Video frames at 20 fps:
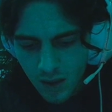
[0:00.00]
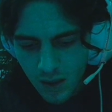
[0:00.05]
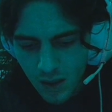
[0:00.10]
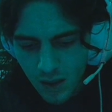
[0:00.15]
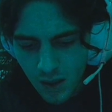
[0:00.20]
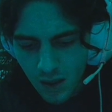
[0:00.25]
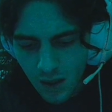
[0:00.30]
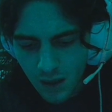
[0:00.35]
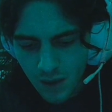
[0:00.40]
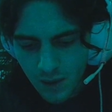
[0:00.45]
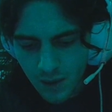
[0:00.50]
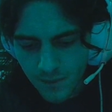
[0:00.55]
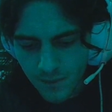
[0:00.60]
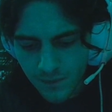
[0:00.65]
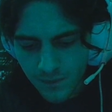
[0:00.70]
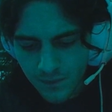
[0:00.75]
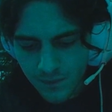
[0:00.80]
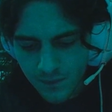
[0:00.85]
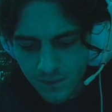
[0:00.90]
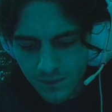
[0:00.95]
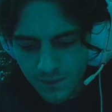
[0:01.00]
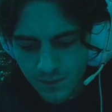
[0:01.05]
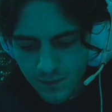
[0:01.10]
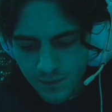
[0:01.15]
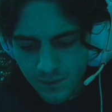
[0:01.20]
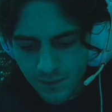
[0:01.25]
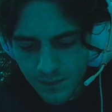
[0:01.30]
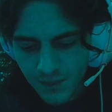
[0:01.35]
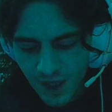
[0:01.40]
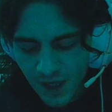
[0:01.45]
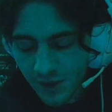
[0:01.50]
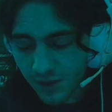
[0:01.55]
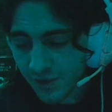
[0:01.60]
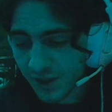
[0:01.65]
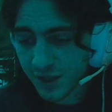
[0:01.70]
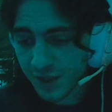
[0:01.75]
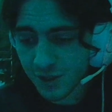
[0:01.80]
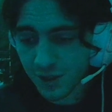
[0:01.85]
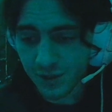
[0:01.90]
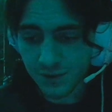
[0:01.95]
Other
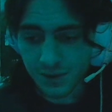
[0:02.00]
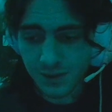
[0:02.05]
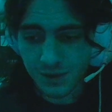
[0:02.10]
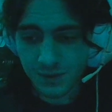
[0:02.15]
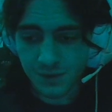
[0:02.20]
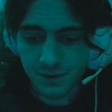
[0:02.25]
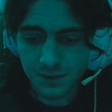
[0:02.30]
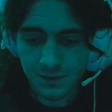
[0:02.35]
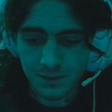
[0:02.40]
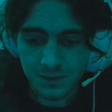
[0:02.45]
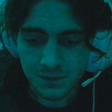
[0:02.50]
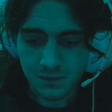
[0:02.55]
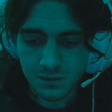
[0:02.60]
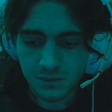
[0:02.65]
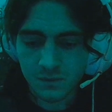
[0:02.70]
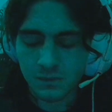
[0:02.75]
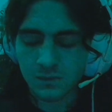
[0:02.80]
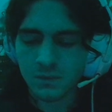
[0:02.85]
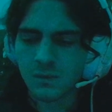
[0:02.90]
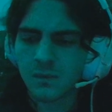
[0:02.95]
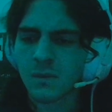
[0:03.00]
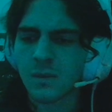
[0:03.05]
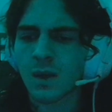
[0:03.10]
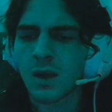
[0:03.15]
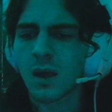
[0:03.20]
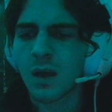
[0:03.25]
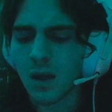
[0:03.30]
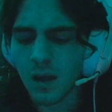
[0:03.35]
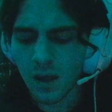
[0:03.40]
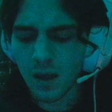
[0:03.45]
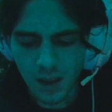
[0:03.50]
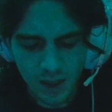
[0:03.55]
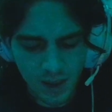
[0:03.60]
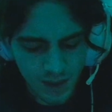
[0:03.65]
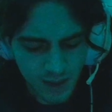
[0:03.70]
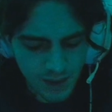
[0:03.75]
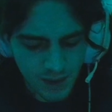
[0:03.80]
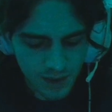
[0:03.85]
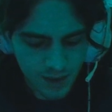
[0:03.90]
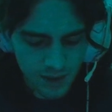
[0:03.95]
issues.
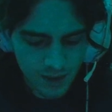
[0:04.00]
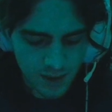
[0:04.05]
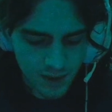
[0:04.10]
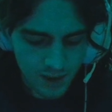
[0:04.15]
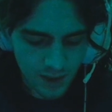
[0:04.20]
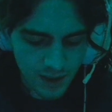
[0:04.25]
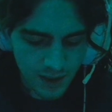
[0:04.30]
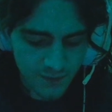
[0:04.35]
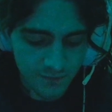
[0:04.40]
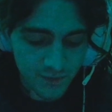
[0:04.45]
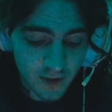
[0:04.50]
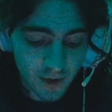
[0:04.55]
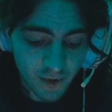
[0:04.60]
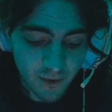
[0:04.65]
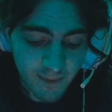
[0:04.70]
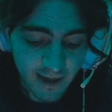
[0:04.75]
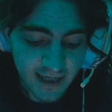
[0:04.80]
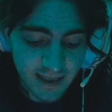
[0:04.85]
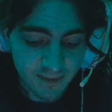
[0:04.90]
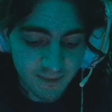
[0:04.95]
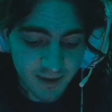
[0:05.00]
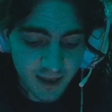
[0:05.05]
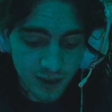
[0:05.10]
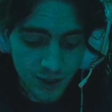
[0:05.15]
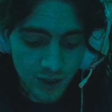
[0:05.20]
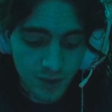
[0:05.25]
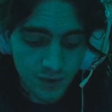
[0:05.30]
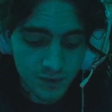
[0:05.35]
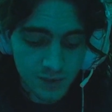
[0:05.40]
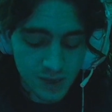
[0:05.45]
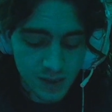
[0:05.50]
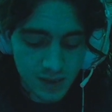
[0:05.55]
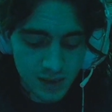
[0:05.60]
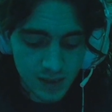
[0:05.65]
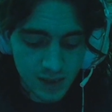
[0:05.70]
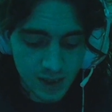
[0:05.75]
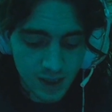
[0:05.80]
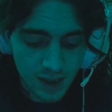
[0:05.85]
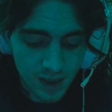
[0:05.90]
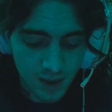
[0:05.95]
I have to go back to my notes because
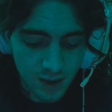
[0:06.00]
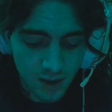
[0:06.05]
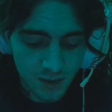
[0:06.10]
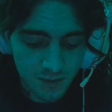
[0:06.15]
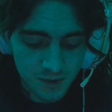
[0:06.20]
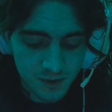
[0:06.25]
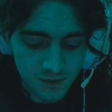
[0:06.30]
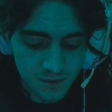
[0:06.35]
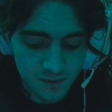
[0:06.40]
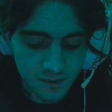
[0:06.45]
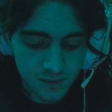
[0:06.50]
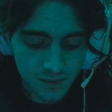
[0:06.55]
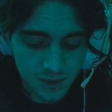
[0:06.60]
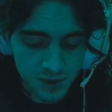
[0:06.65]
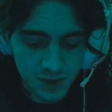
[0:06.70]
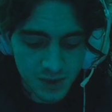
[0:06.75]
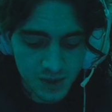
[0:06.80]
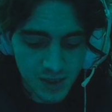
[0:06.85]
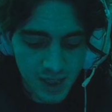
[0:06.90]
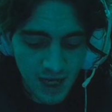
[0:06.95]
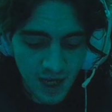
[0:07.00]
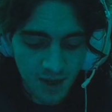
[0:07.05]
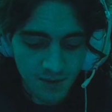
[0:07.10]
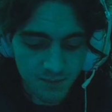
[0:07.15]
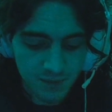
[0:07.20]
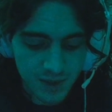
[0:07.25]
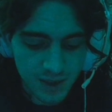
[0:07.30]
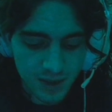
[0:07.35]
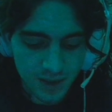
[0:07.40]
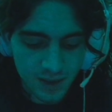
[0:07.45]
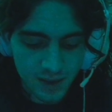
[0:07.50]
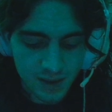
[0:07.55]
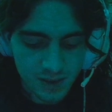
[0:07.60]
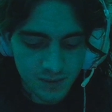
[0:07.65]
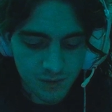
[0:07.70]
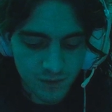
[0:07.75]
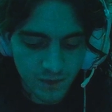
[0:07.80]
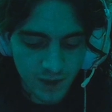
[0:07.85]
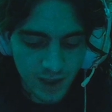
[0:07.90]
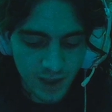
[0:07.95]
I almost just emptied this
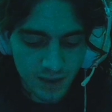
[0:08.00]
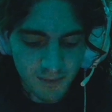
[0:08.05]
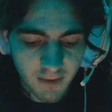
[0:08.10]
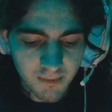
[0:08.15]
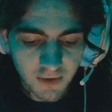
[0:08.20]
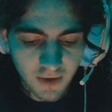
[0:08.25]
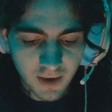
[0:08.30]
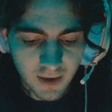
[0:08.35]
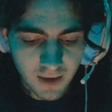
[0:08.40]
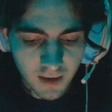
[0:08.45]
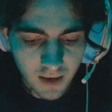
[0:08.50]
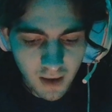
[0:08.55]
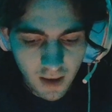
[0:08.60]
movie out of my brain.